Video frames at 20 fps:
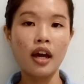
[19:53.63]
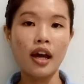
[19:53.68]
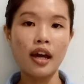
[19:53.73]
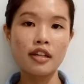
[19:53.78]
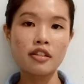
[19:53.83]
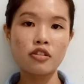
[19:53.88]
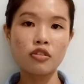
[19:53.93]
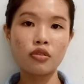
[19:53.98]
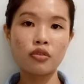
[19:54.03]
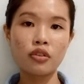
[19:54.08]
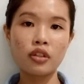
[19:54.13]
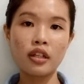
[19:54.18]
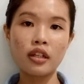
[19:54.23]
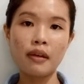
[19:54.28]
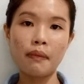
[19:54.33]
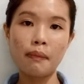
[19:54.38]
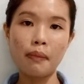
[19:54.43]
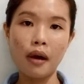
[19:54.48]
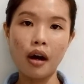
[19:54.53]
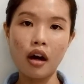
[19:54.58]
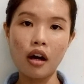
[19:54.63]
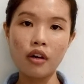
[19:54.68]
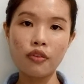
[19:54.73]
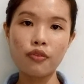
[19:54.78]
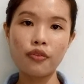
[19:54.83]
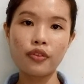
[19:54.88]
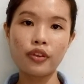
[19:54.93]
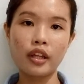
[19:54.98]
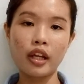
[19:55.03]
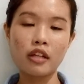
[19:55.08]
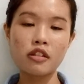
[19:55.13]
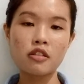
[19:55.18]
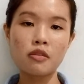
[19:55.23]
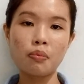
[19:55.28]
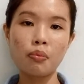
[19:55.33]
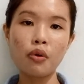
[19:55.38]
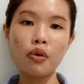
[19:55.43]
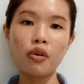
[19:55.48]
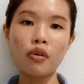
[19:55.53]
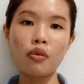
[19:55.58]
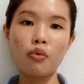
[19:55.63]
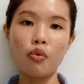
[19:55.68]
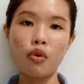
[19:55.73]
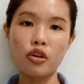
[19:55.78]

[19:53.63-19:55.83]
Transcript: As noted above, textbook